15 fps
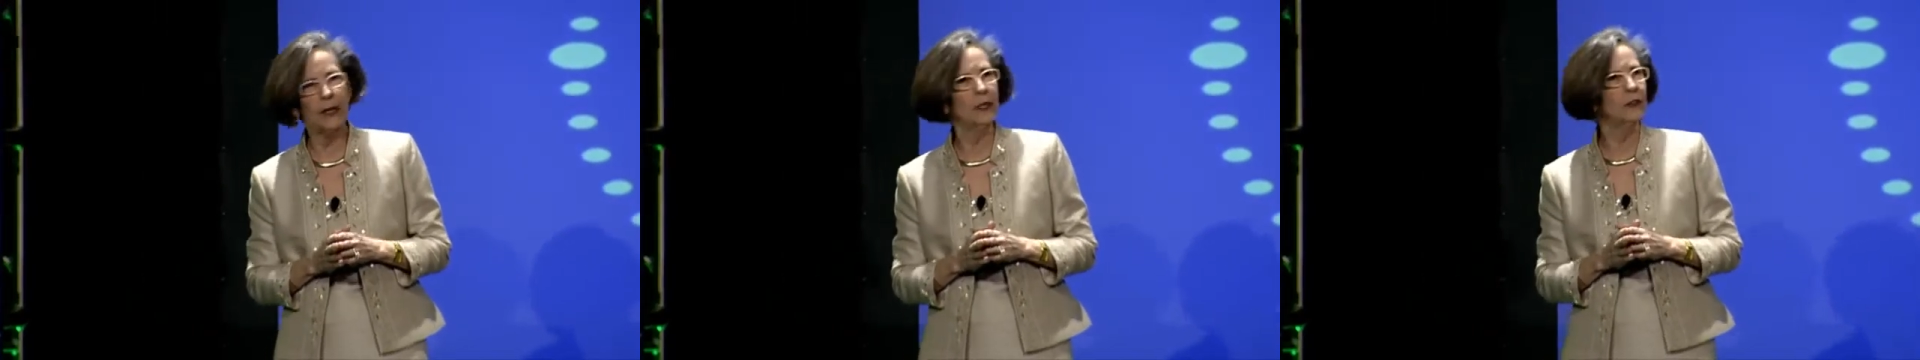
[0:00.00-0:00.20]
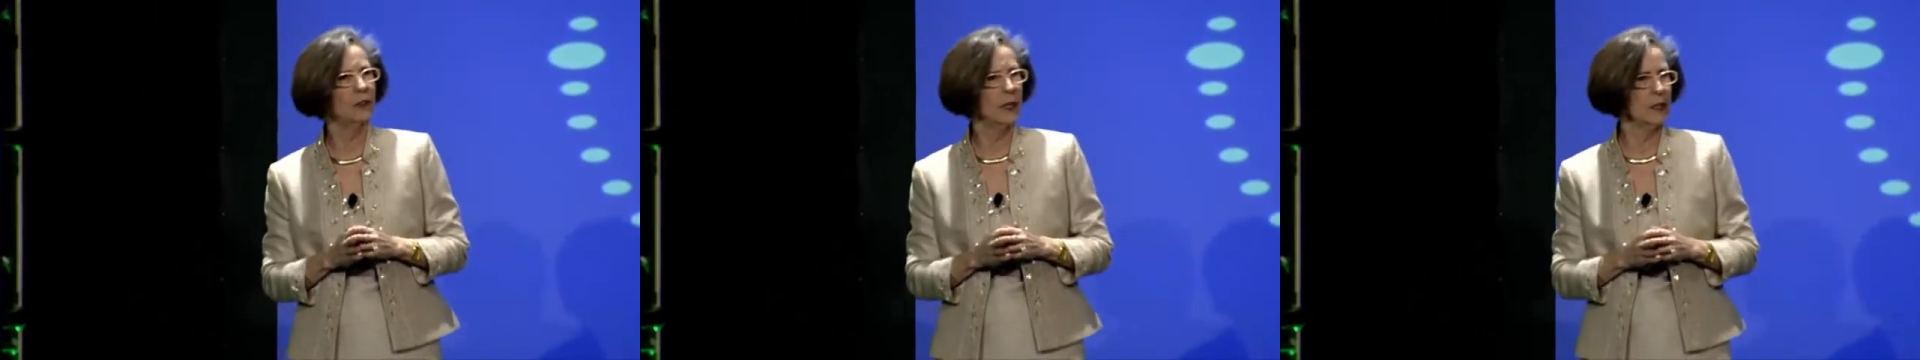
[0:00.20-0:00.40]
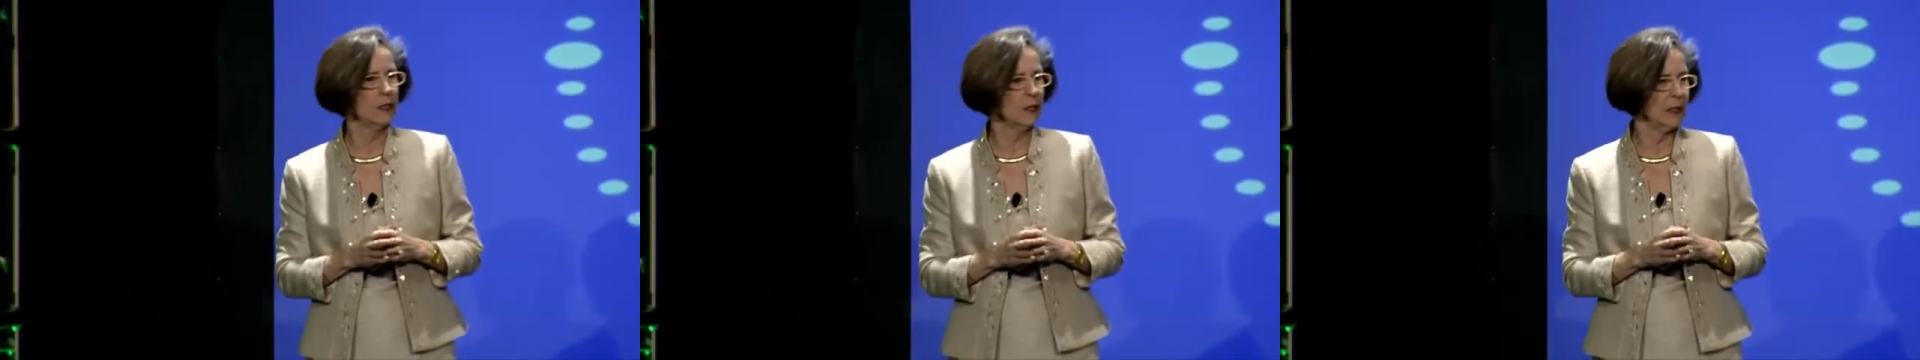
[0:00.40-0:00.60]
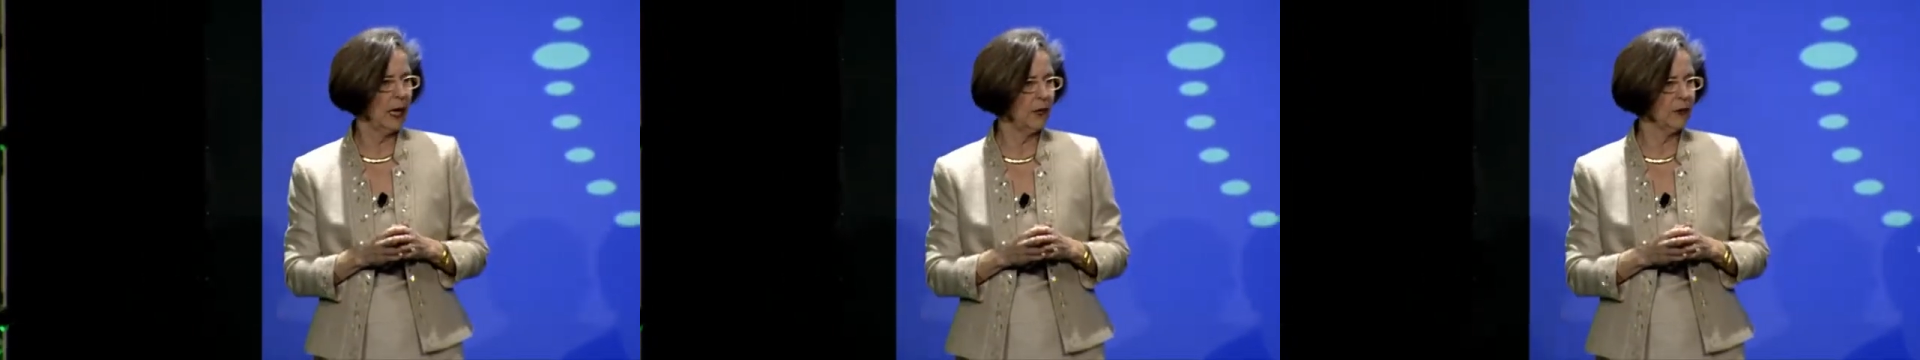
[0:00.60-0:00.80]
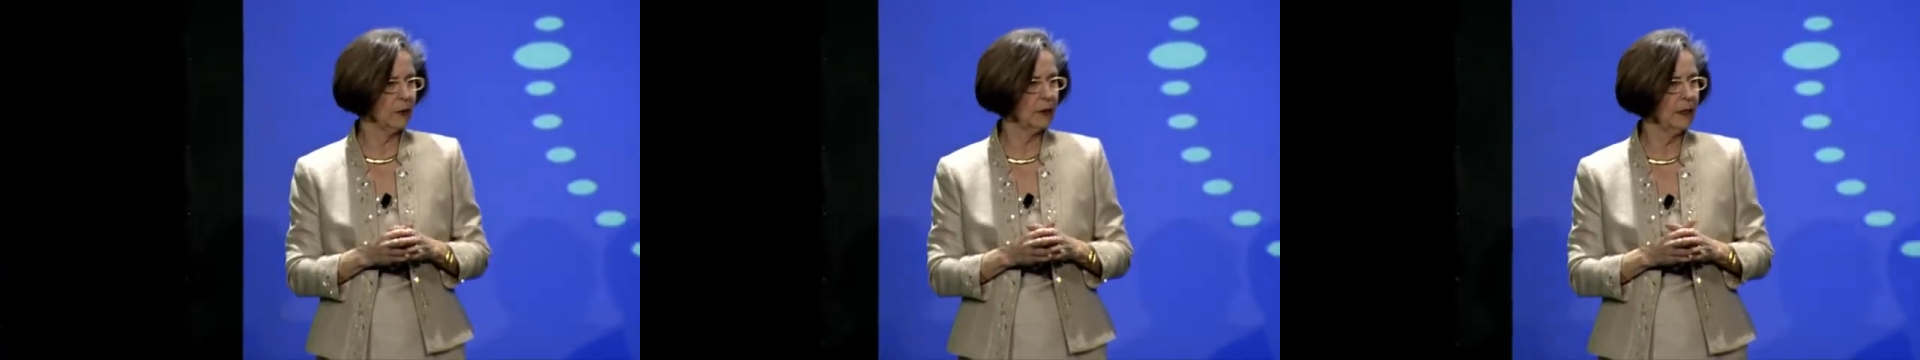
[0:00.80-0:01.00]
and Senator
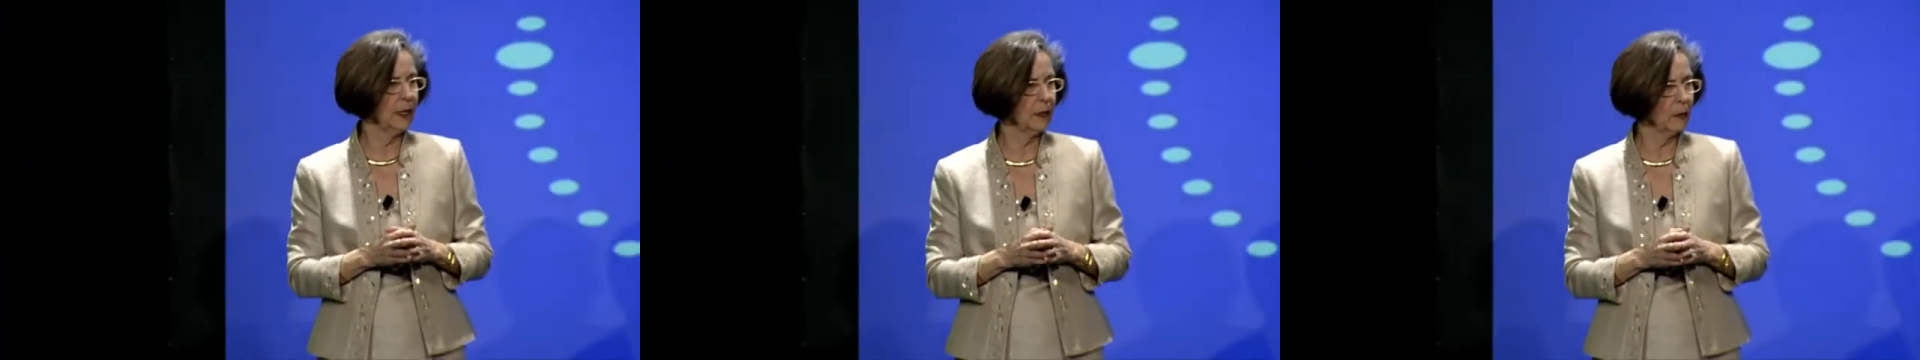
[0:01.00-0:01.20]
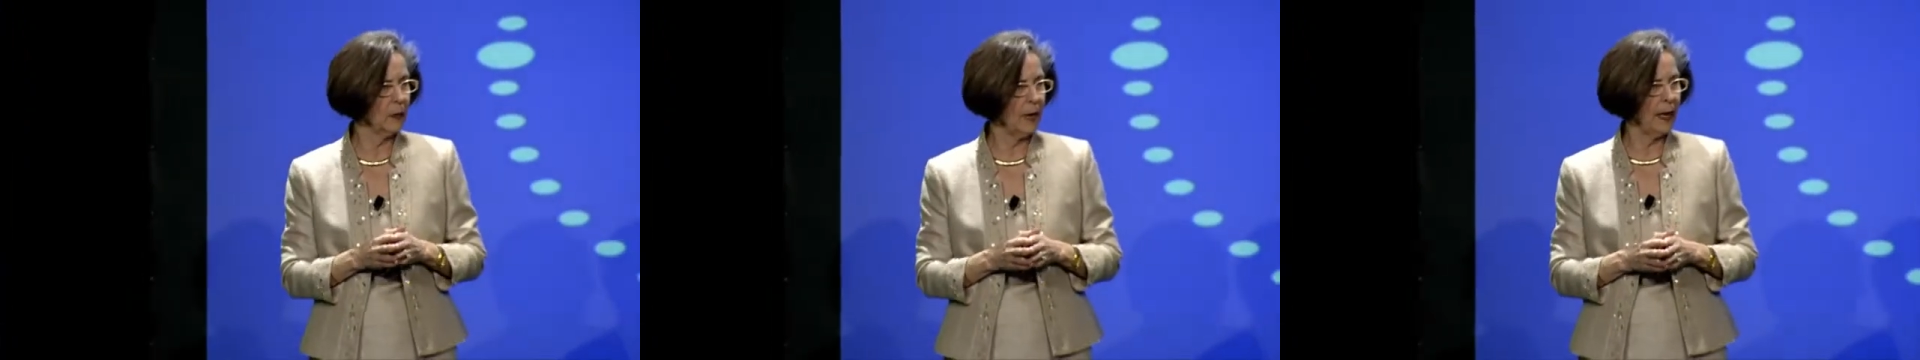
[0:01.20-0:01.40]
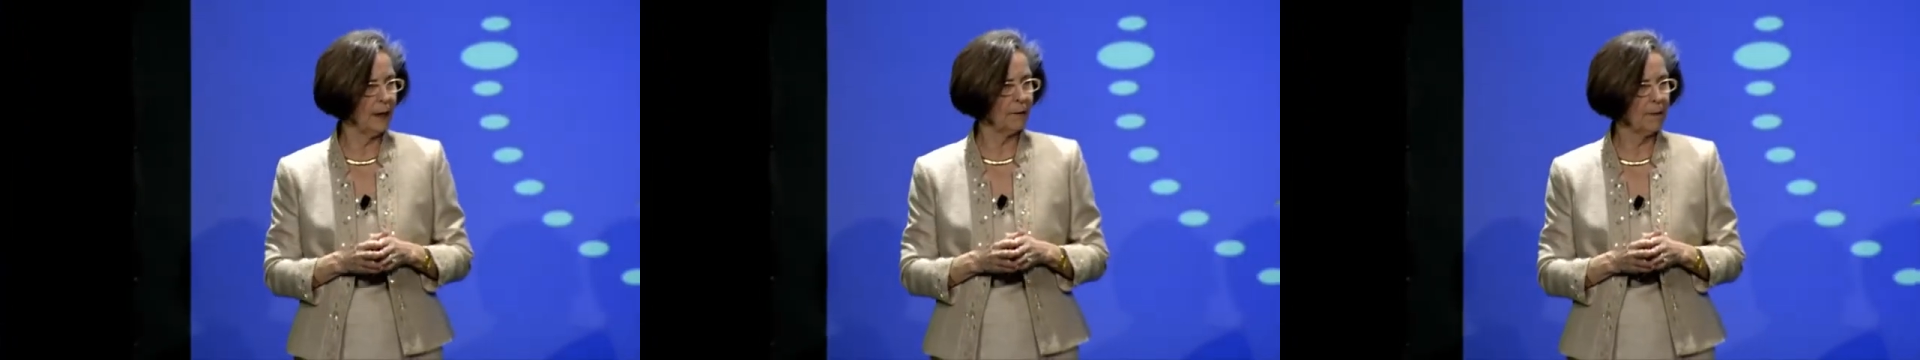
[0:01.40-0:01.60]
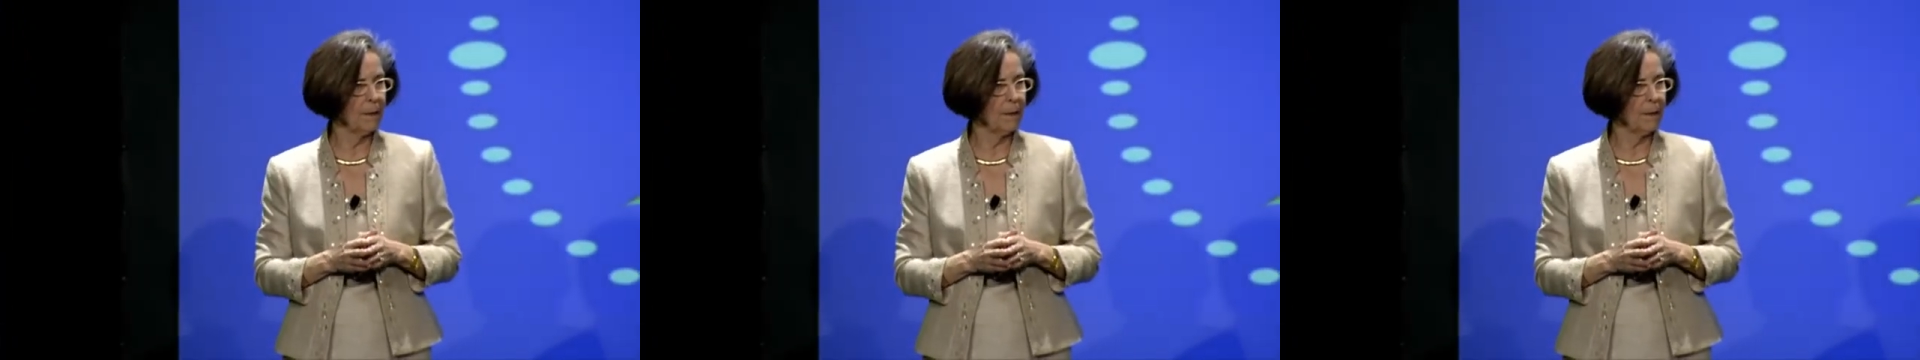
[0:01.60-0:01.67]
Daniel Inouye.